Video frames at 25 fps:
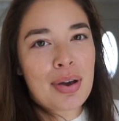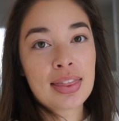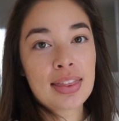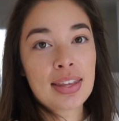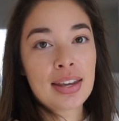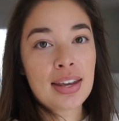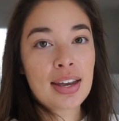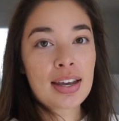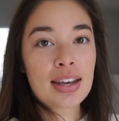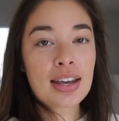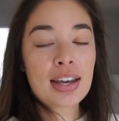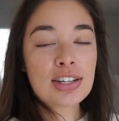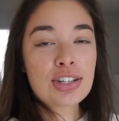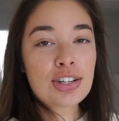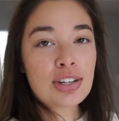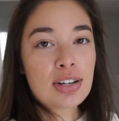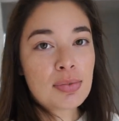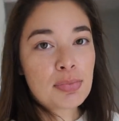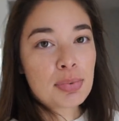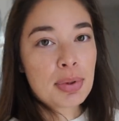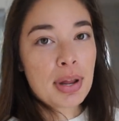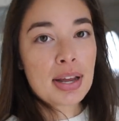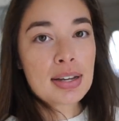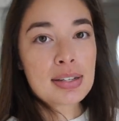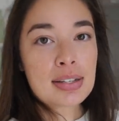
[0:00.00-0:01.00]
The kitchen
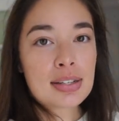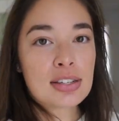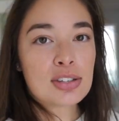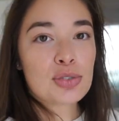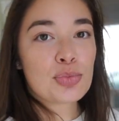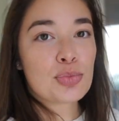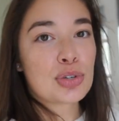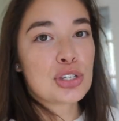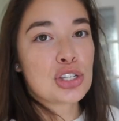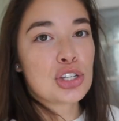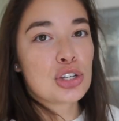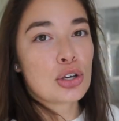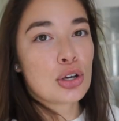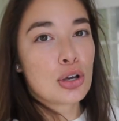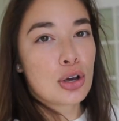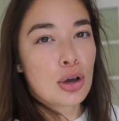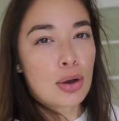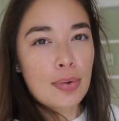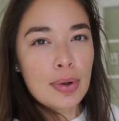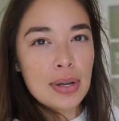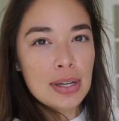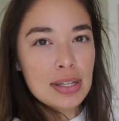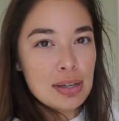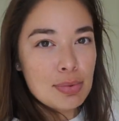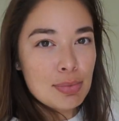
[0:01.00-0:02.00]
appliances was
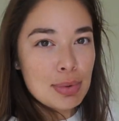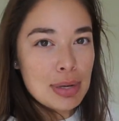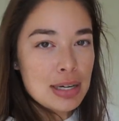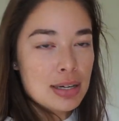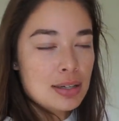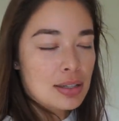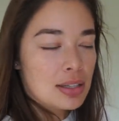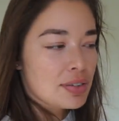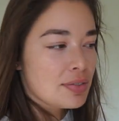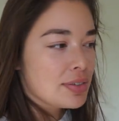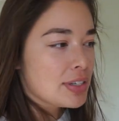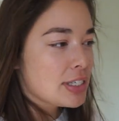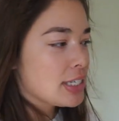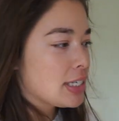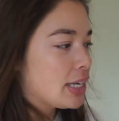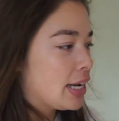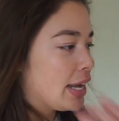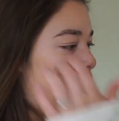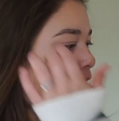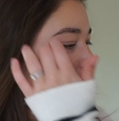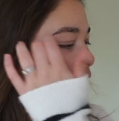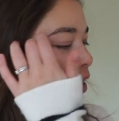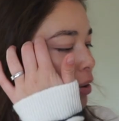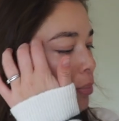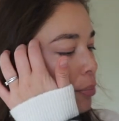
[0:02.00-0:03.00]
going to be delivered
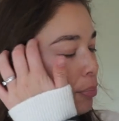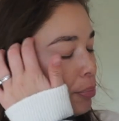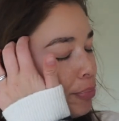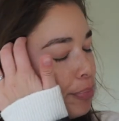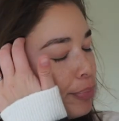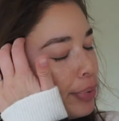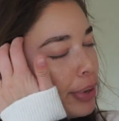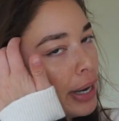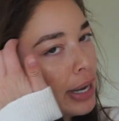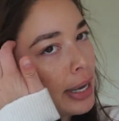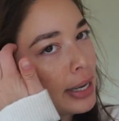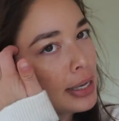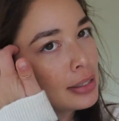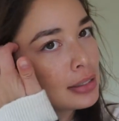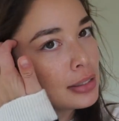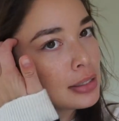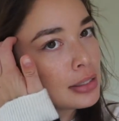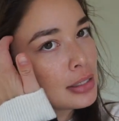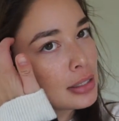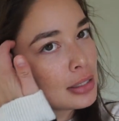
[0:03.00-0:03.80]
today, but